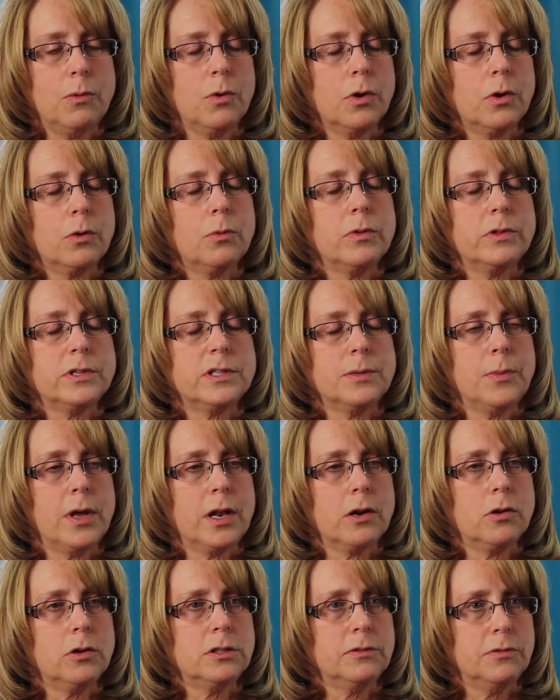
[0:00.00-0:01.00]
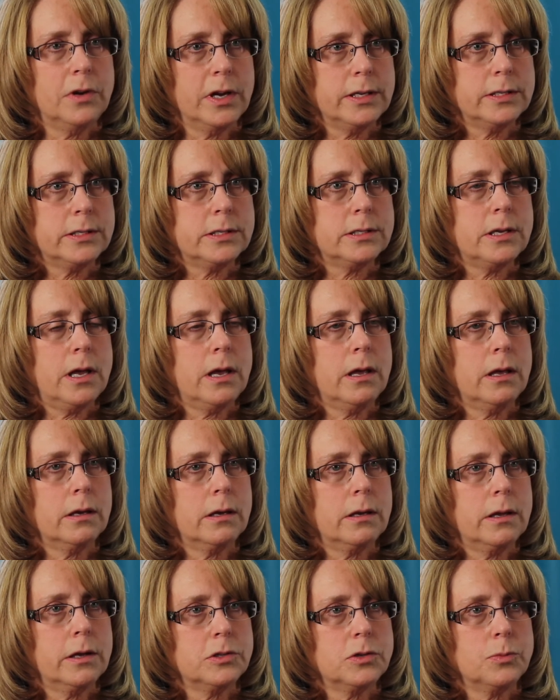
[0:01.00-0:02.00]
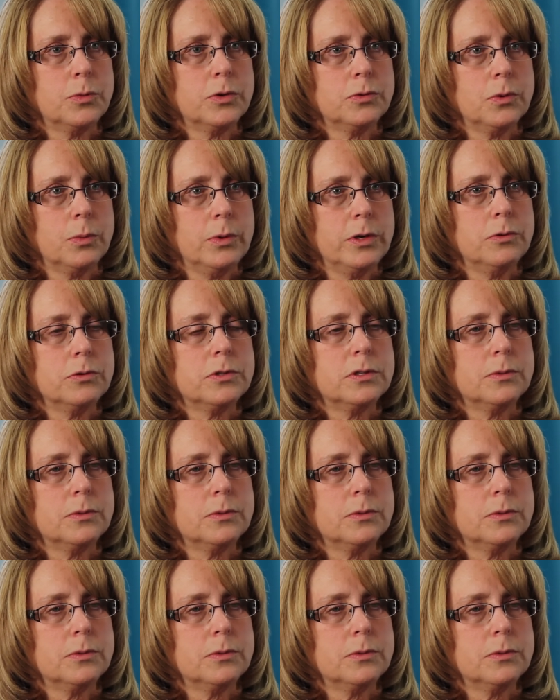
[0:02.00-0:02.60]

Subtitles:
work with some medical device customers where we do